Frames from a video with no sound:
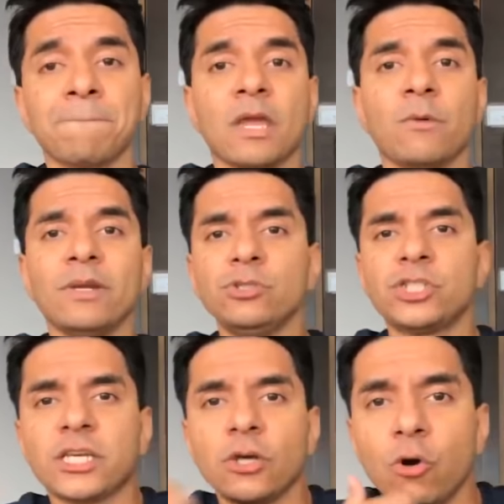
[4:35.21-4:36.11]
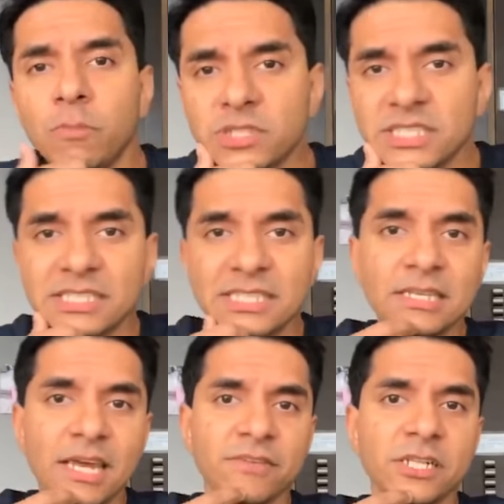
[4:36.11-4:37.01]
Now, when you check your
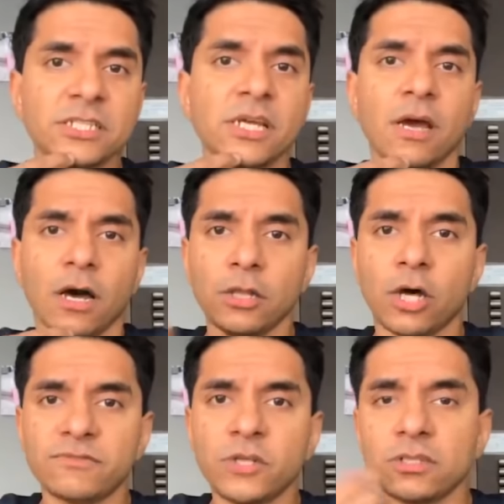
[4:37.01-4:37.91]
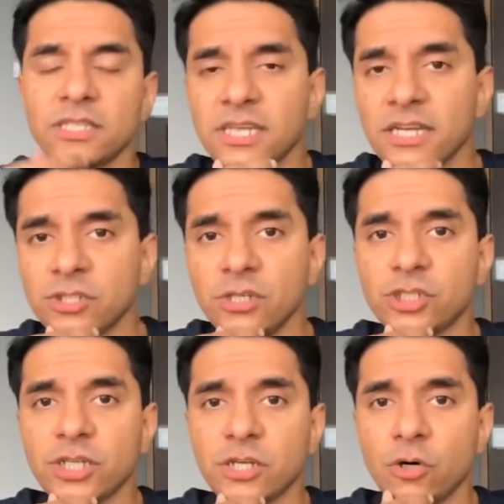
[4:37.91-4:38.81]
homocysteine levels, a lot of doctors ask you to
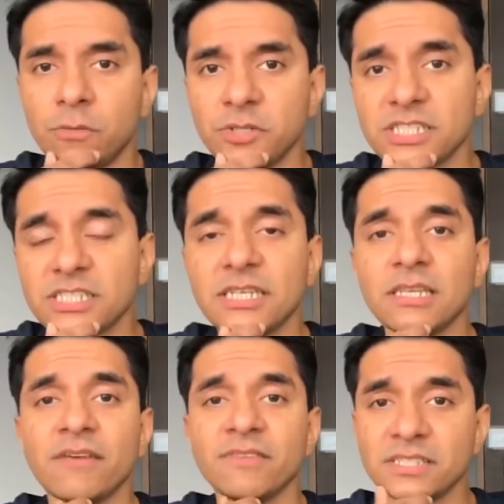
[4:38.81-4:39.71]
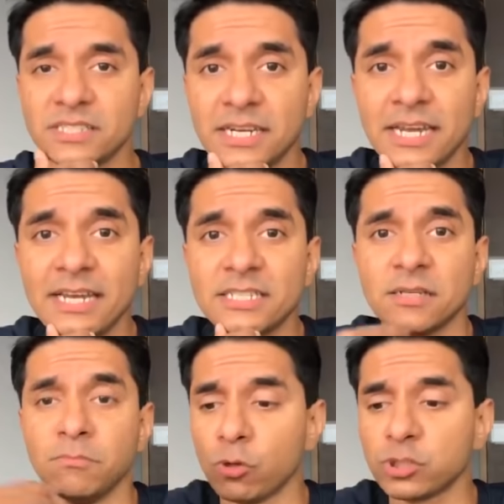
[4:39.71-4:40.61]
check your homocysteine levels today. It's
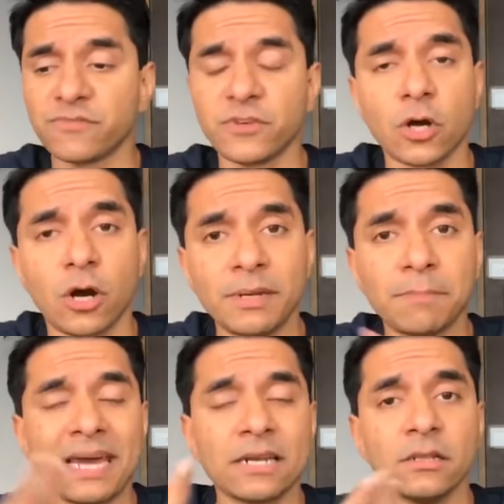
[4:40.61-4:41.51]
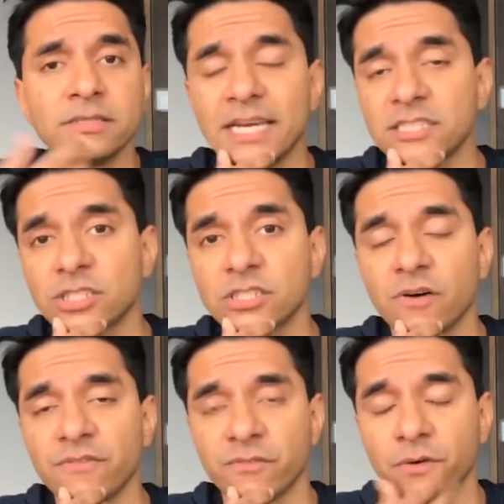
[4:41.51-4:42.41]
in most of your common panel tests
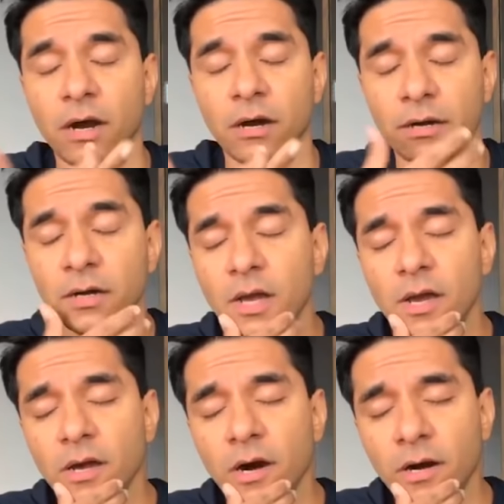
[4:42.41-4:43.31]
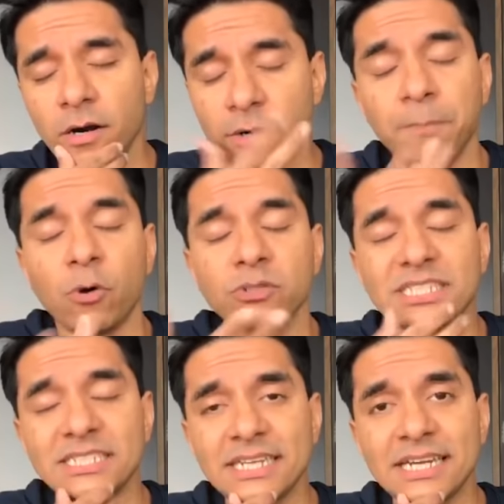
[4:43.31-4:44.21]
of
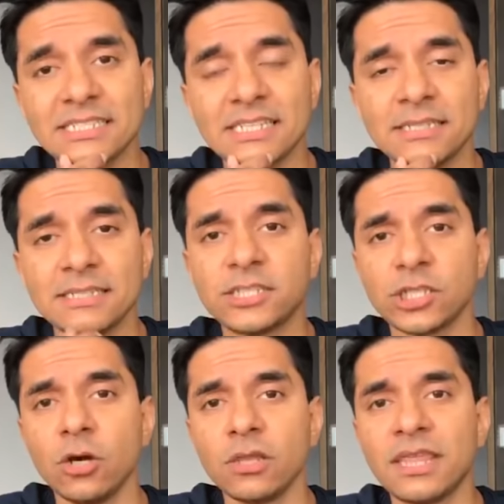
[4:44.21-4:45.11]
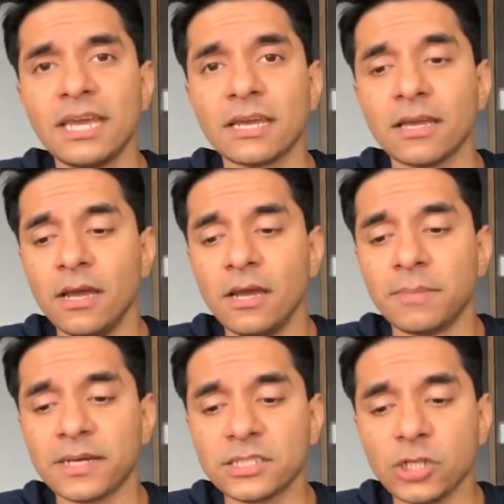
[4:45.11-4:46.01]
reports and tests, and it's a good thing
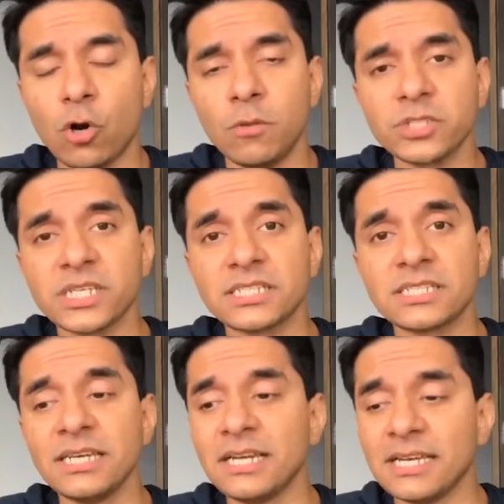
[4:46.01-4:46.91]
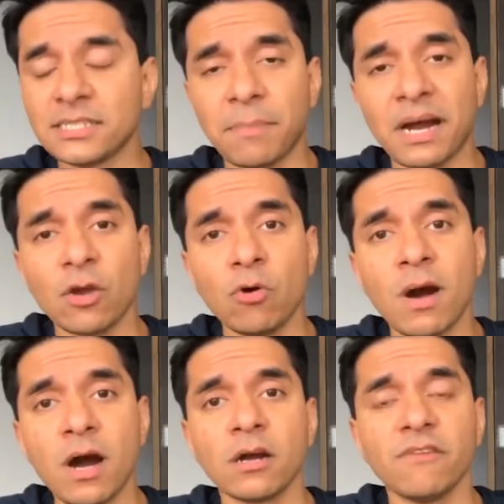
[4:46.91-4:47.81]
because your homocysteine is a
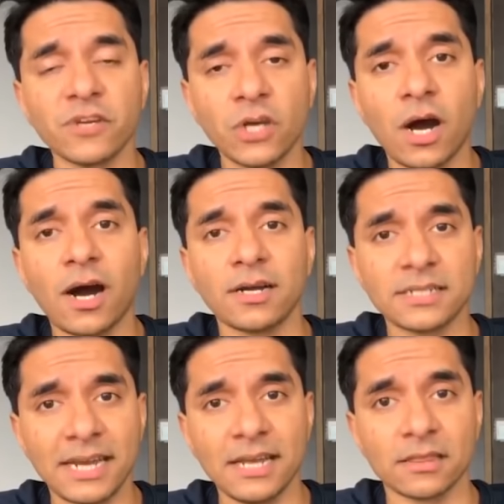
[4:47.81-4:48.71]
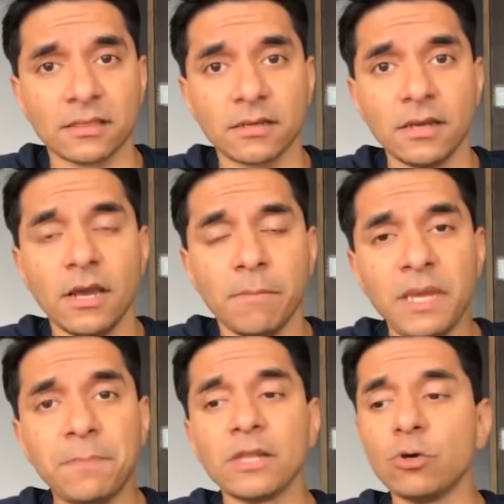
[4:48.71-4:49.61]
biomarker for your heart health.
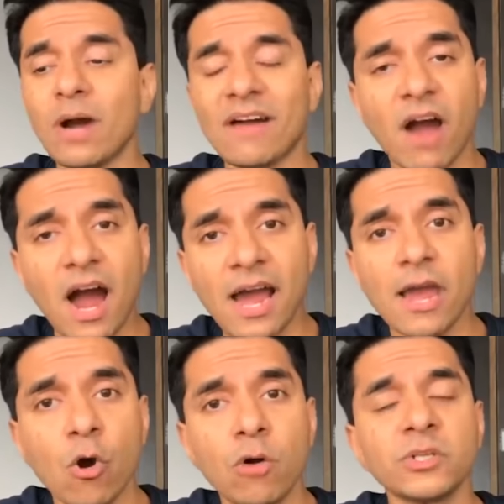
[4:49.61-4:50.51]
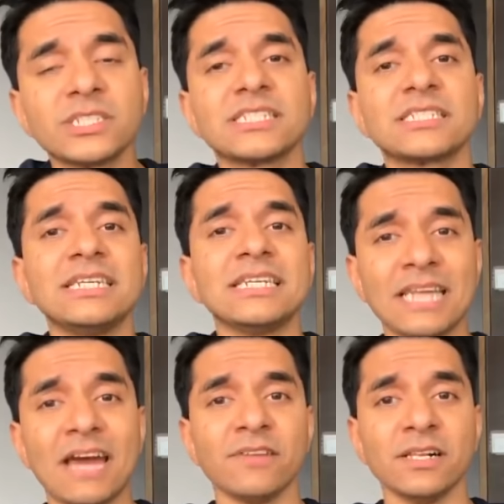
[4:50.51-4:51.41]
people who have high homocysteine
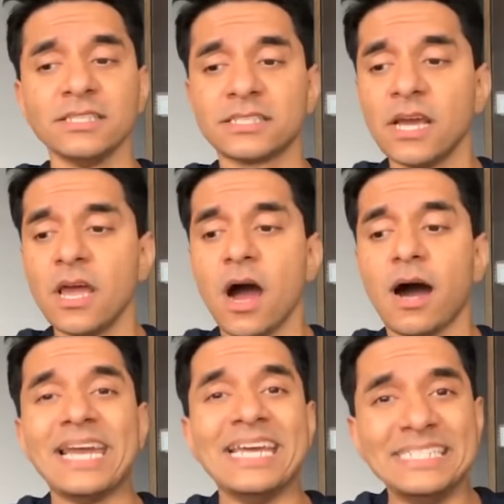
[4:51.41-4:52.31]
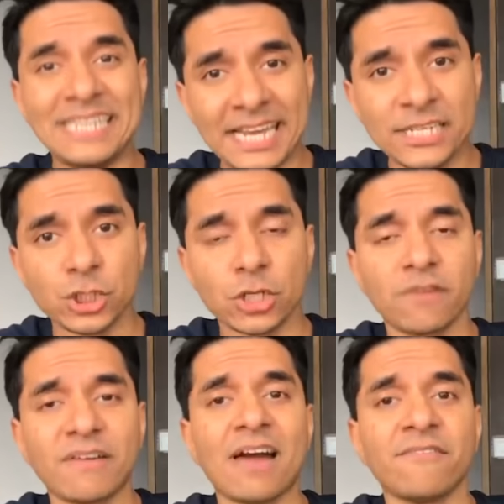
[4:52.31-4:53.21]
levels are in danger
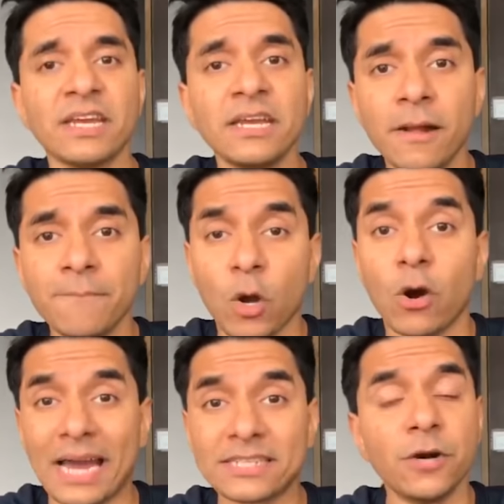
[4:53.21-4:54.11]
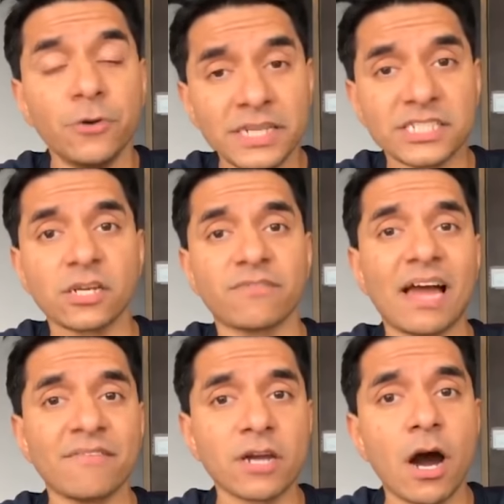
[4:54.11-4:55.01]
of having, or at the risk of
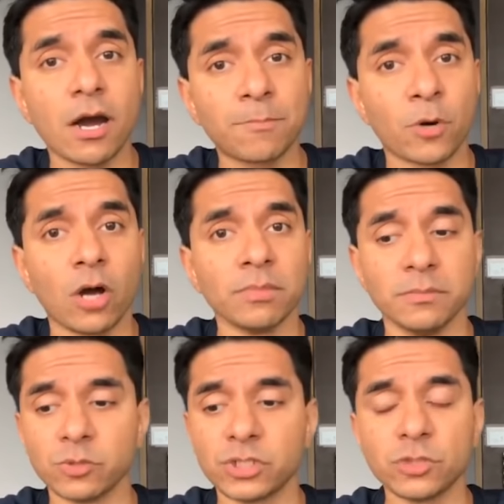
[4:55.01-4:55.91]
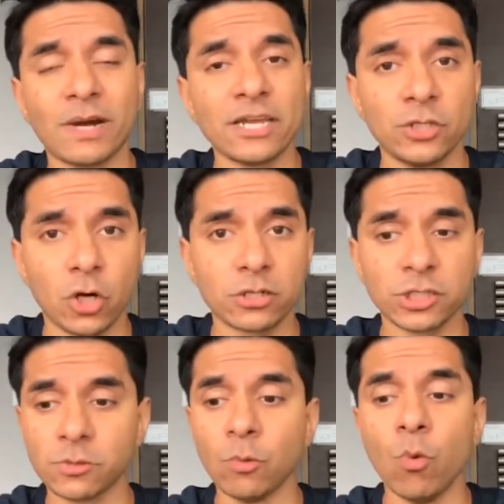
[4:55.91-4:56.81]
having, heart problems, which is why your
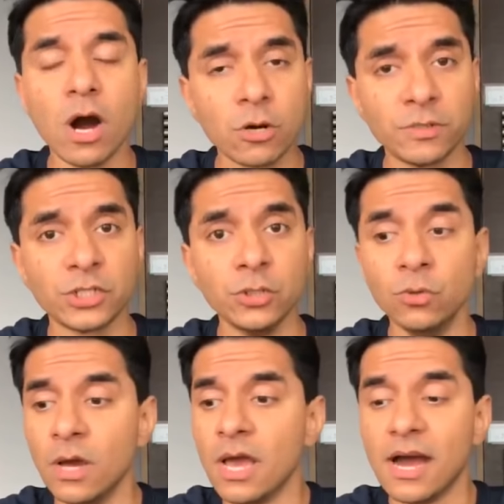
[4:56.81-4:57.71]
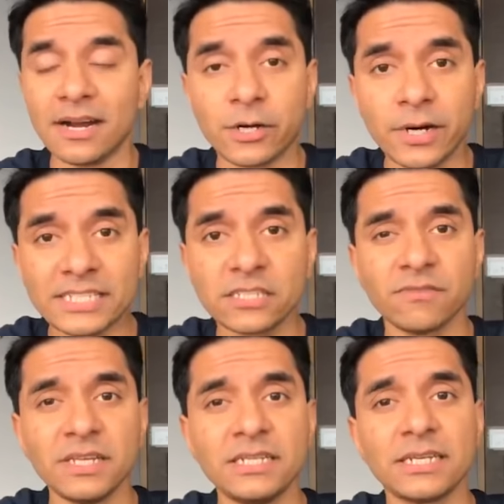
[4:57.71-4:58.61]
doctors will work with you
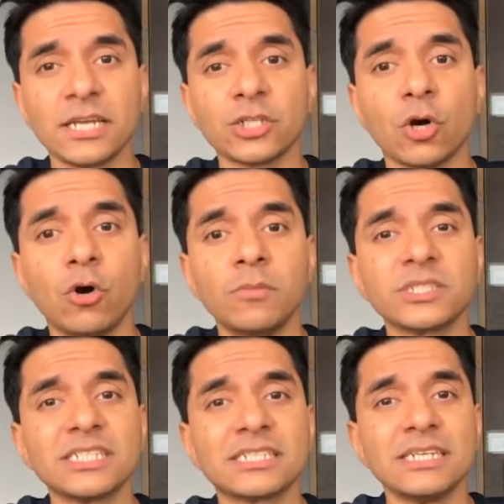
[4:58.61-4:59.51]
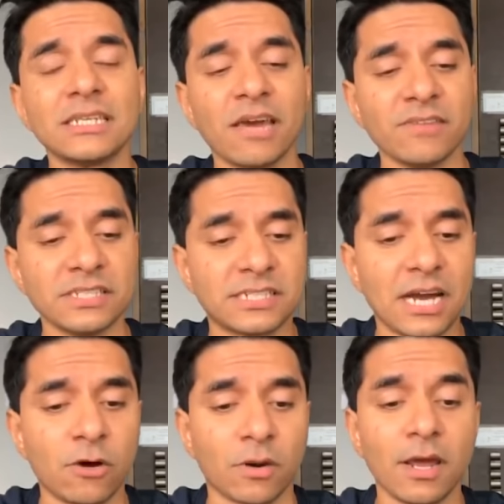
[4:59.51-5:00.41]
aggressively to get your homocysteine levels
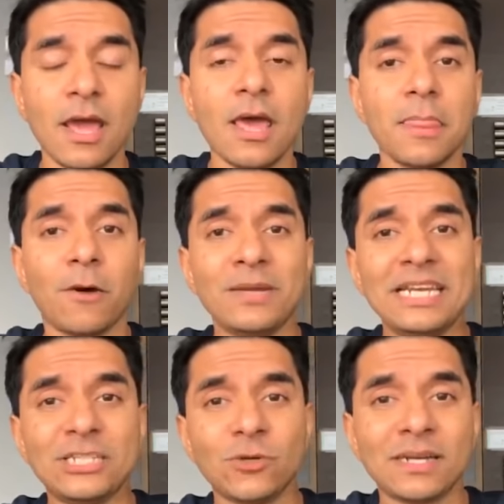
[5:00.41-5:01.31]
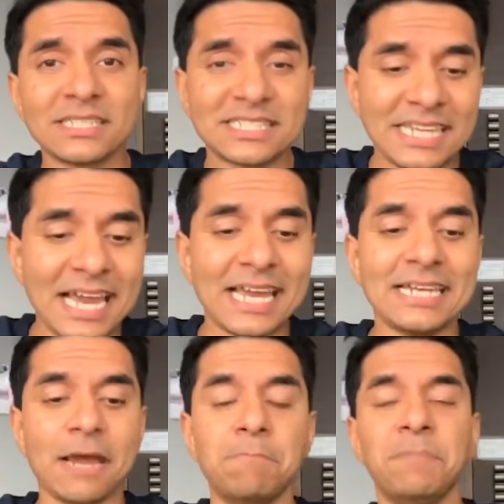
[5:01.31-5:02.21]
down. Now, we need to understand